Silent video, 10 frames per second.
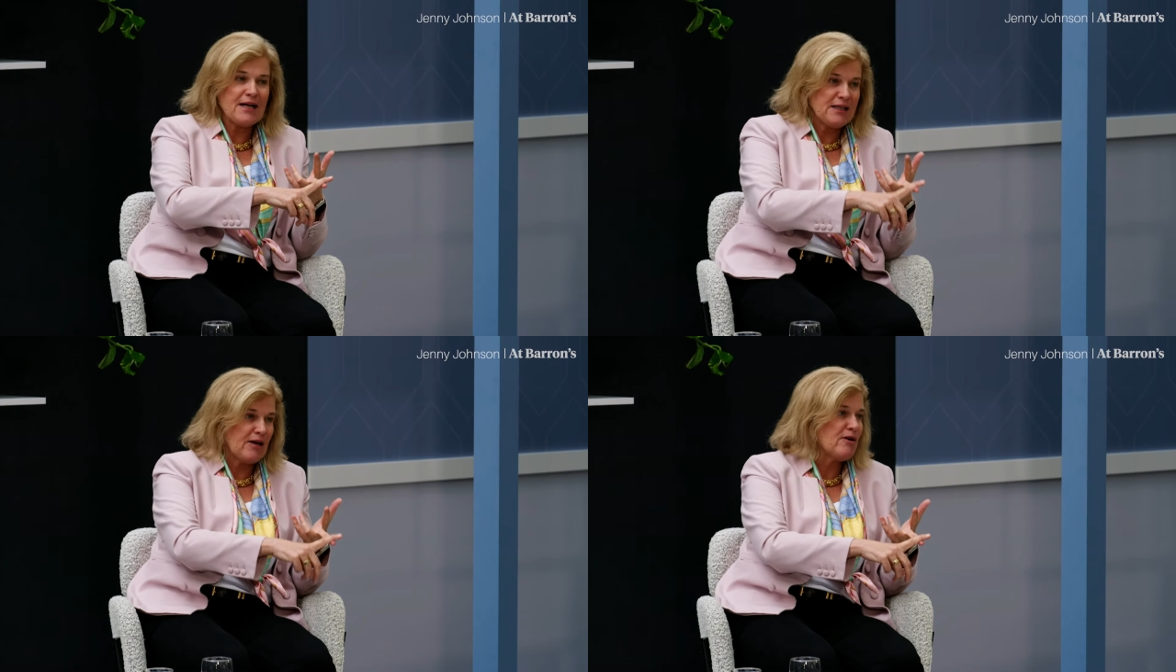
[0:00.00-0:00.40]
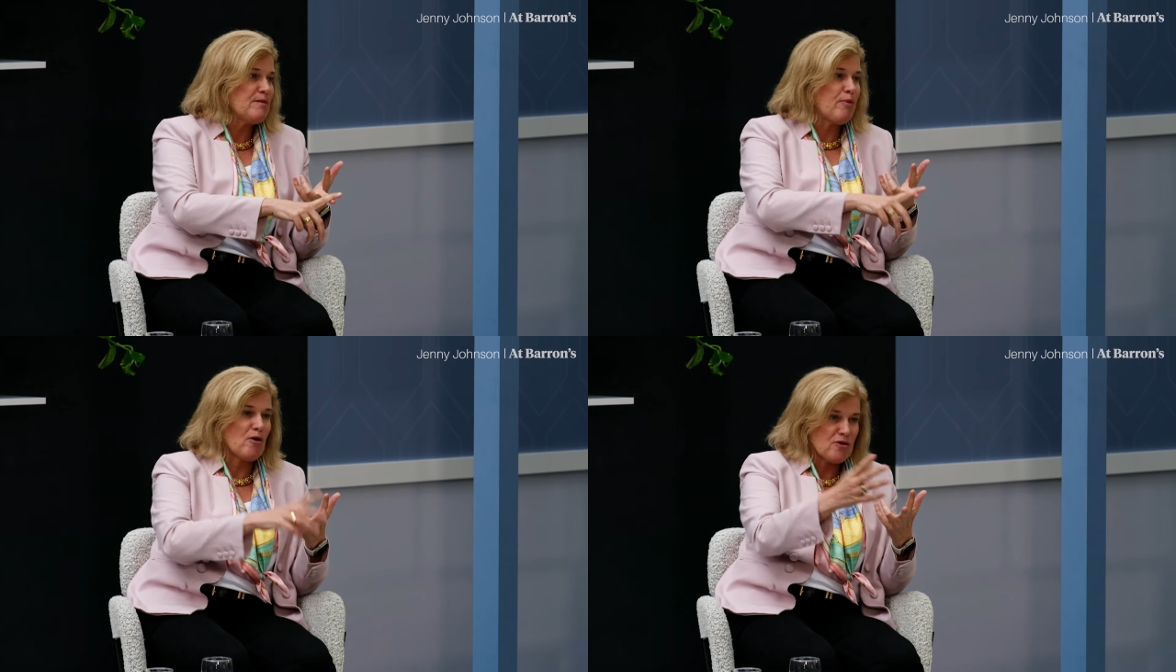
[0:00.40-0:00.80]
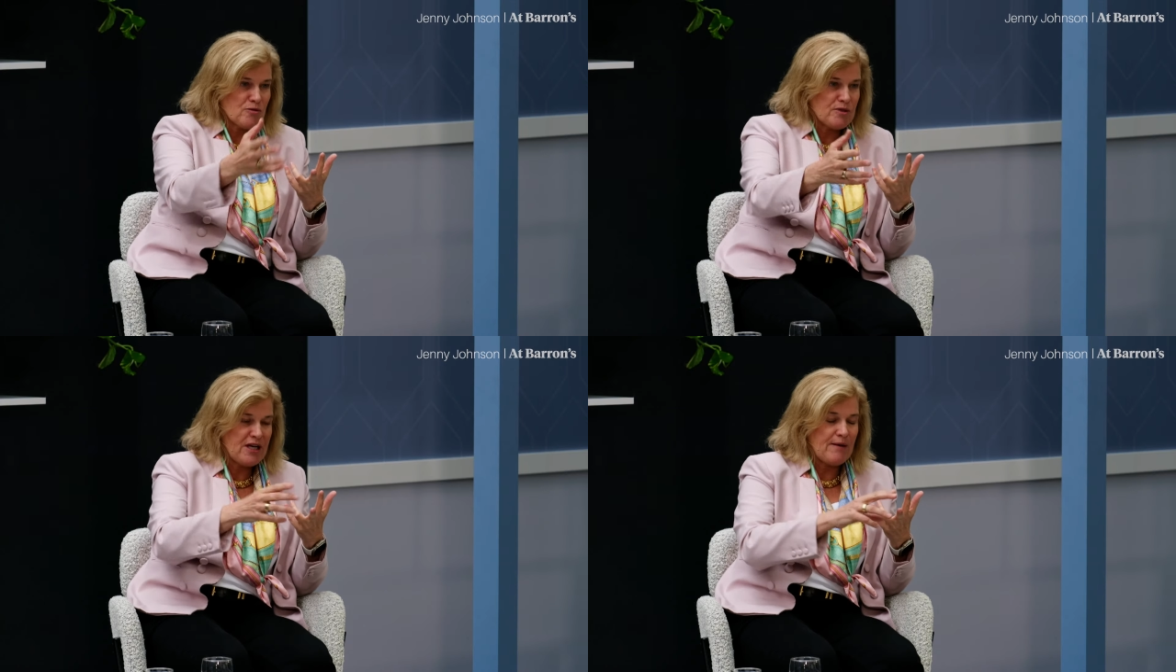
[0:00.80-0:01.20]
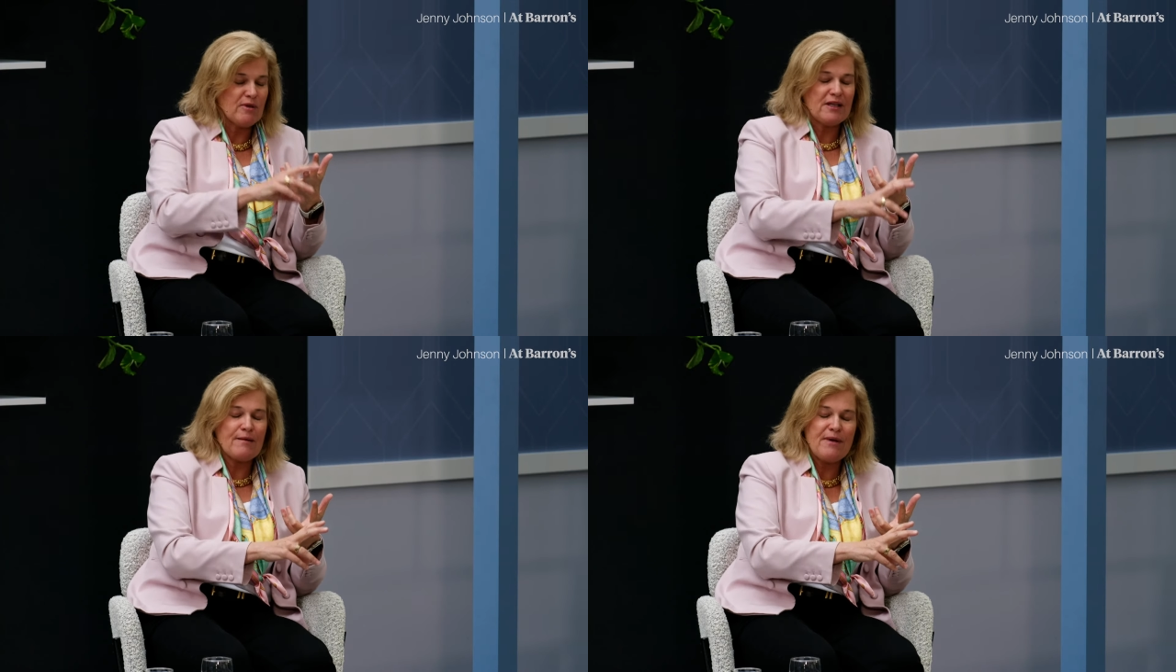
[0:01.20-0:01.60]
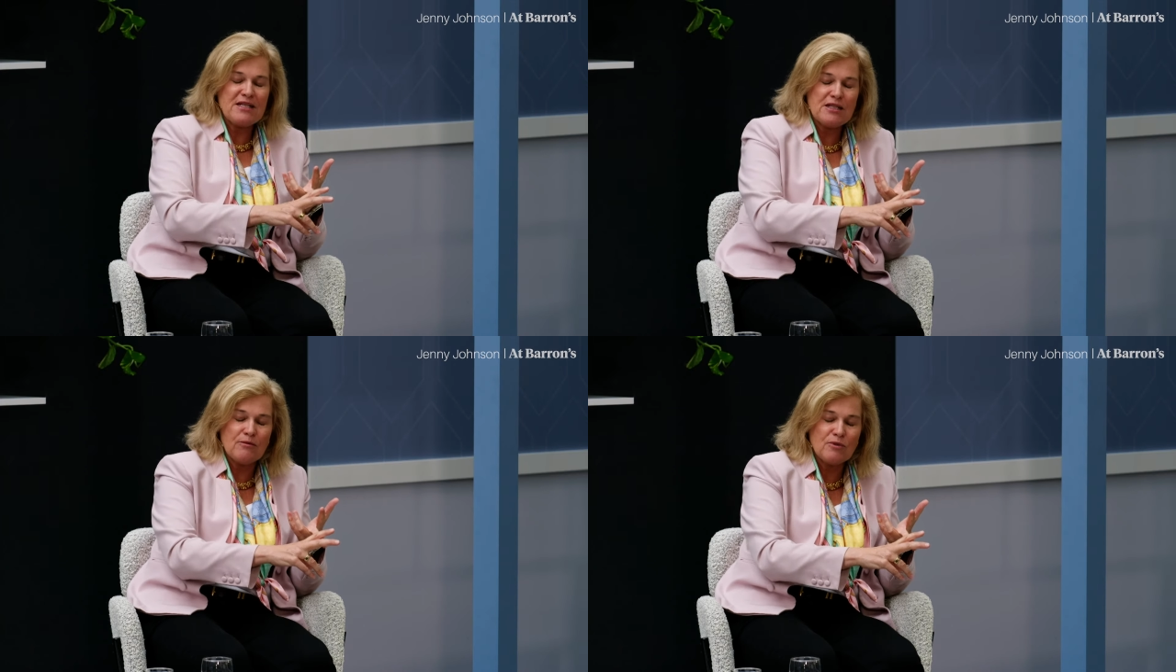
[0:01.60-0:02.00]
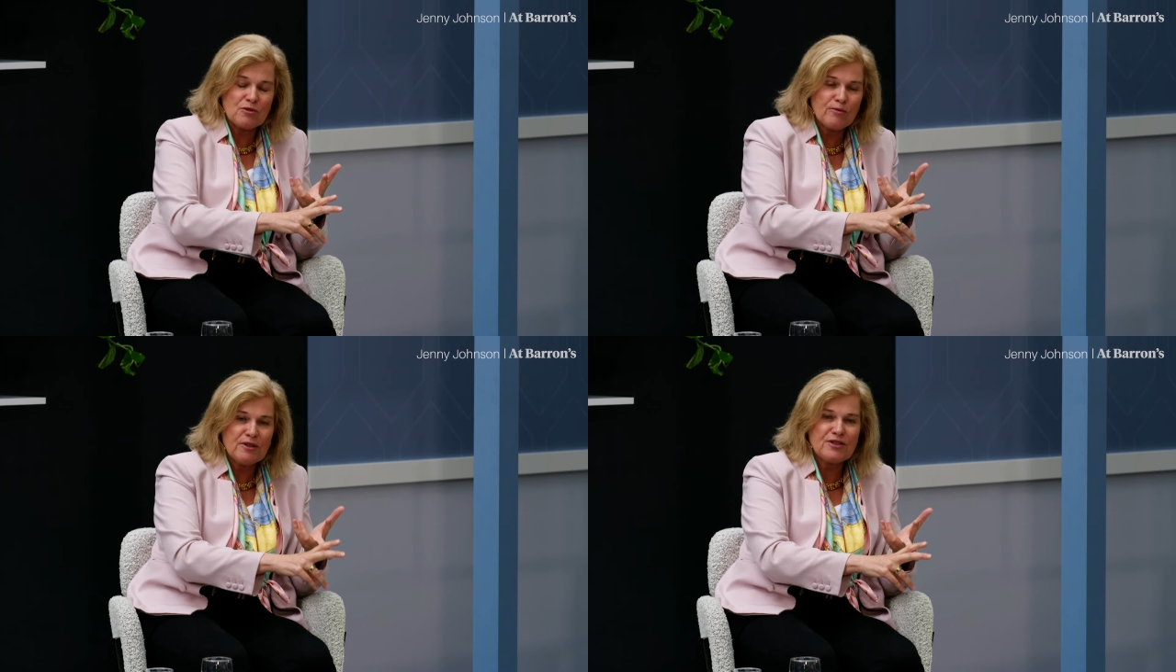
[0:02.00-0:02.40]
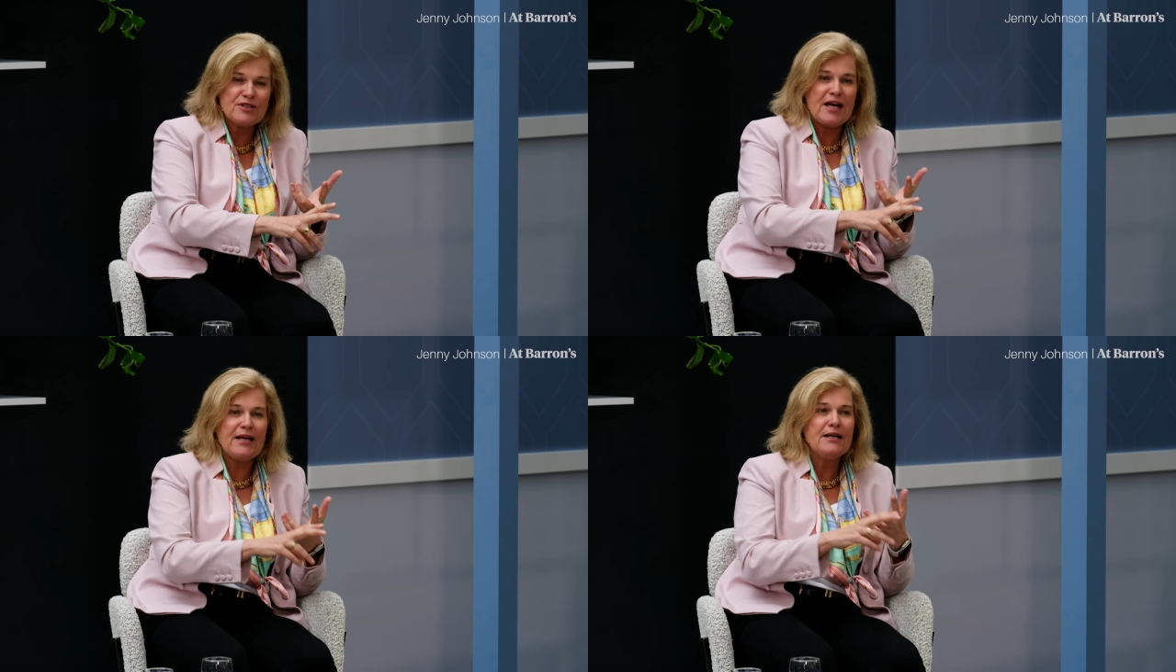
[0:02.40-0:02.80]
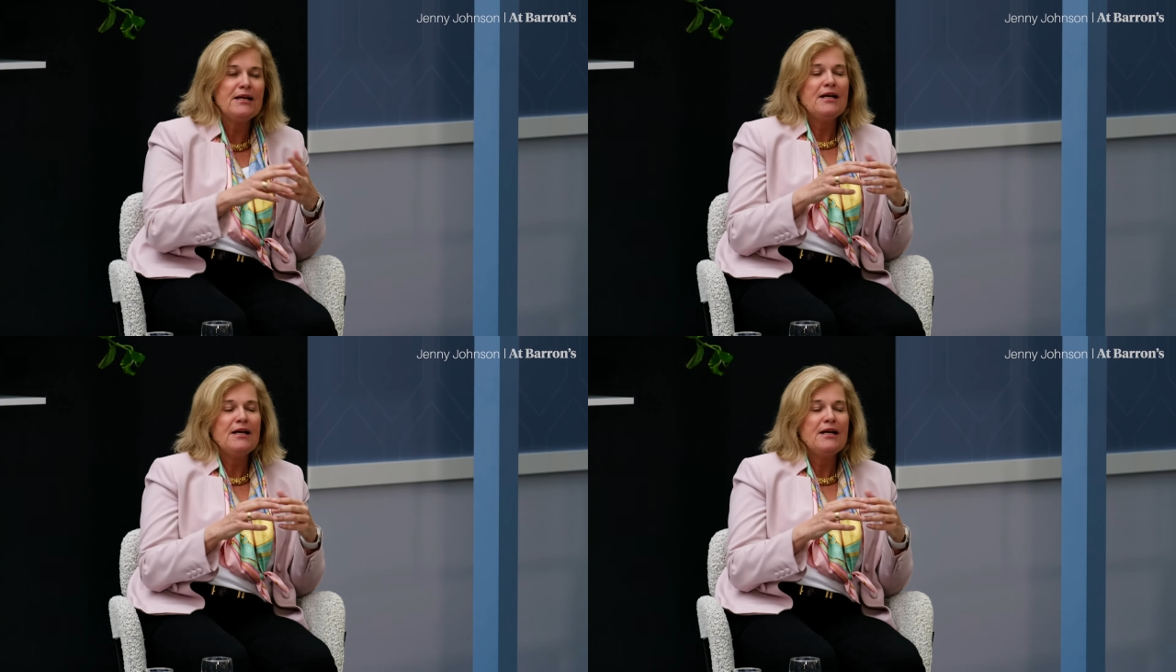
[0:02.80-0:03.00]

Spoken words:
Clarion Partners, which came with Legg Mason, was real estate.